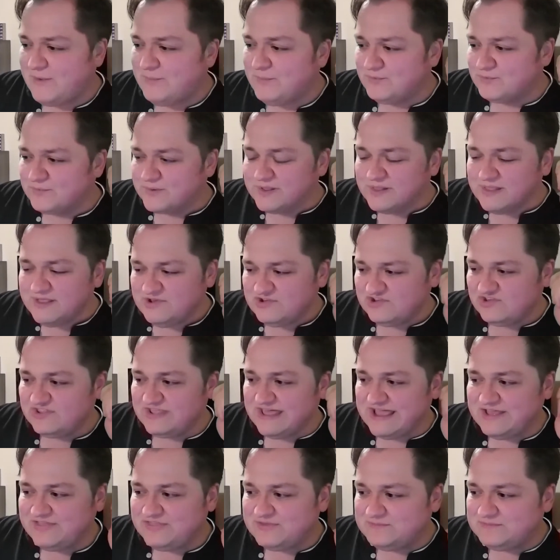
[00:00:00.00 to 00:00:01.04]
I would really just
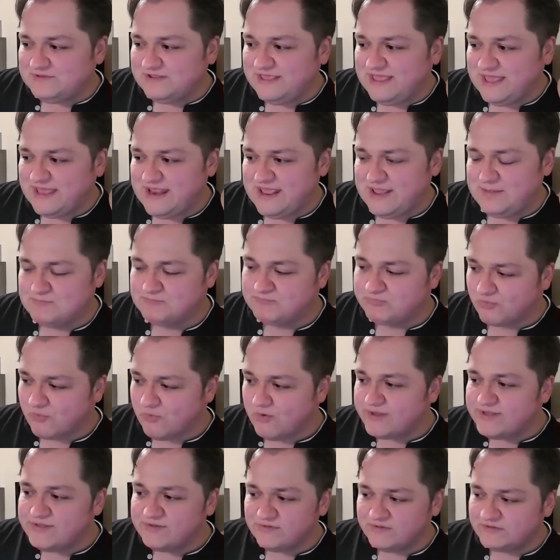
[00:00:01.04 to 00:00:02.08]
like them to get
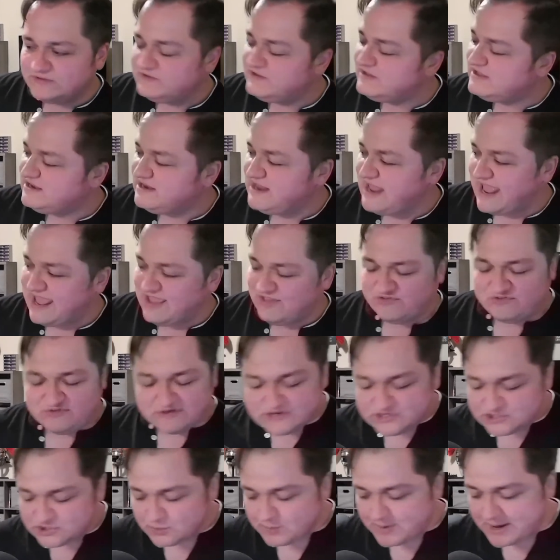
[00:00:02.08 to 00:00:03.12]
embroiled in a
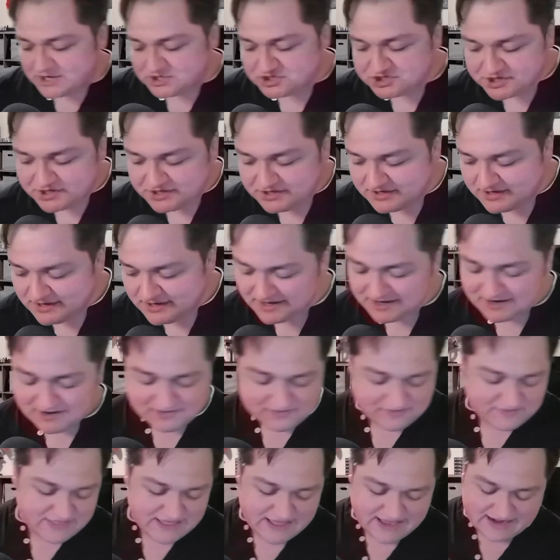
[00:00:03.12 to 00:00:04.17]
situation
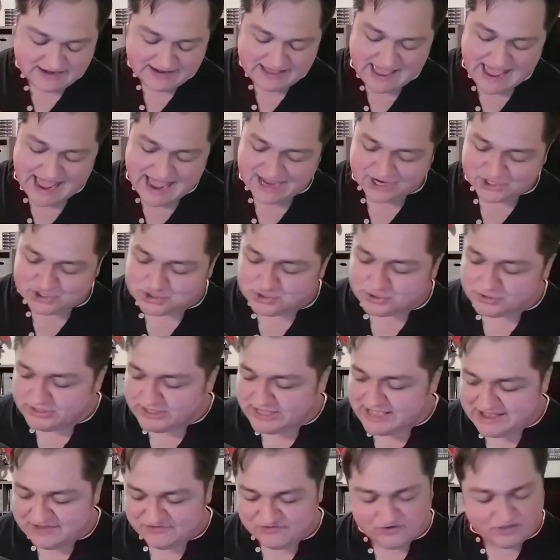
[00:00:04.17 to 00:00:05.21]
that
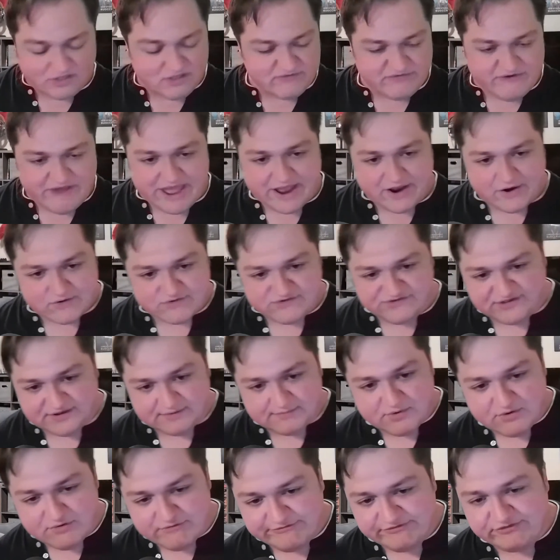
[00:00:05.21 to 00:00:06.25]
actually has cliffhangers
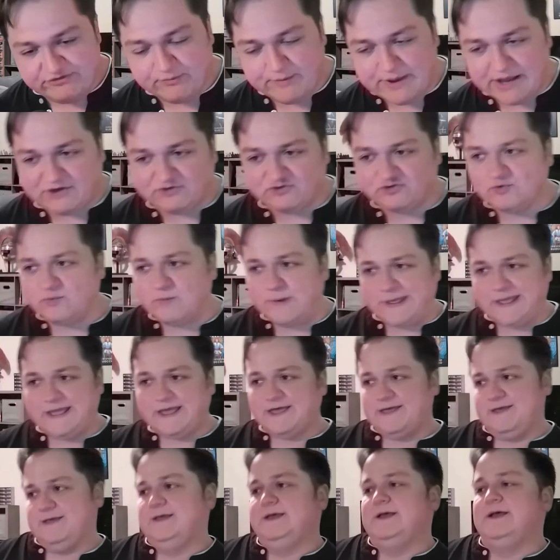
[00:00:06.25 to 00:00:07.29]
and moves week to
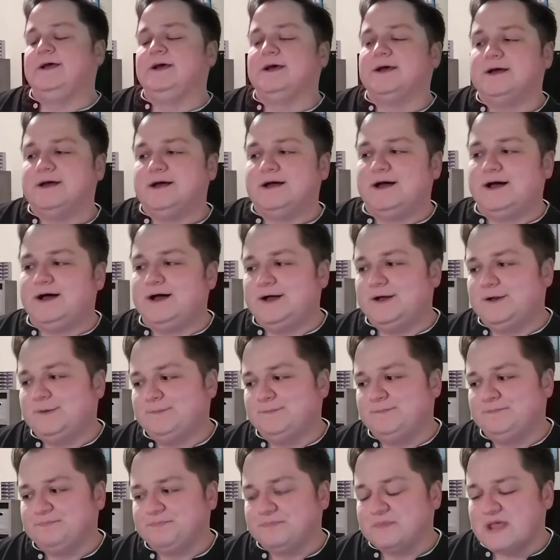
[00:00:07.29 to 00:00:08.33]
week,
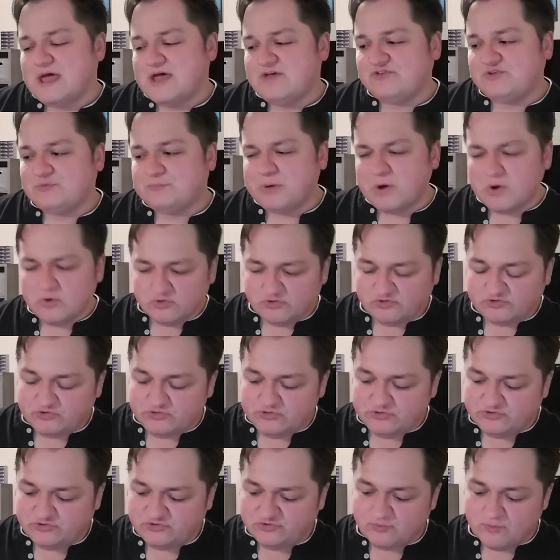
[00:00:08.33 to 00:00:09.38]
as opposed to
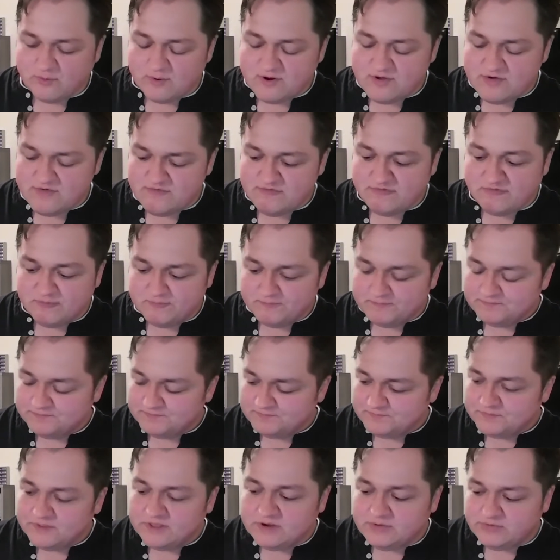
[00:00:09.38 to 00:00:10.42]
the sort of,
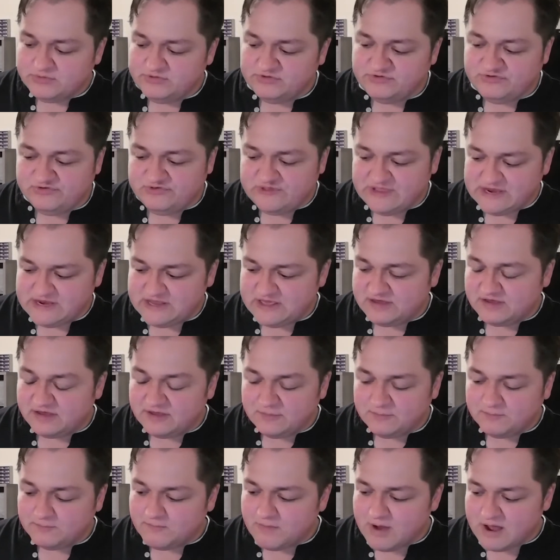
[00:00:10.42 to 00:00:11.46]
the
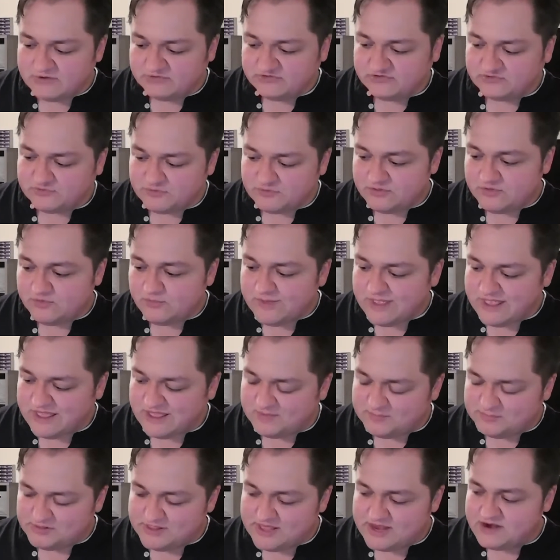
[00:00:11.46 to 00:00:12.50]
Xena monster of the
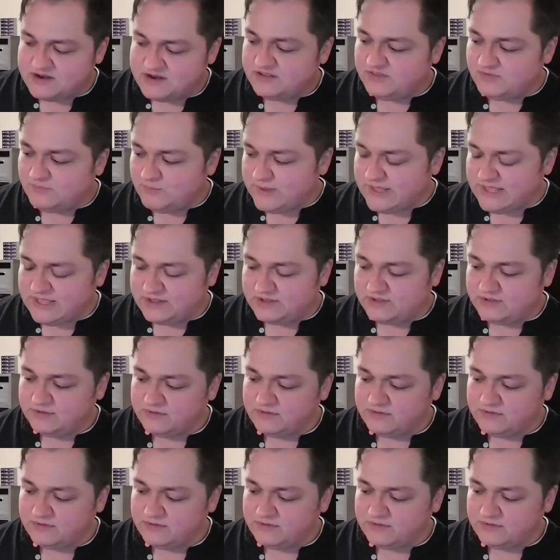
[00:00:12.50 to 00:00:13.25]
week, planet of the week,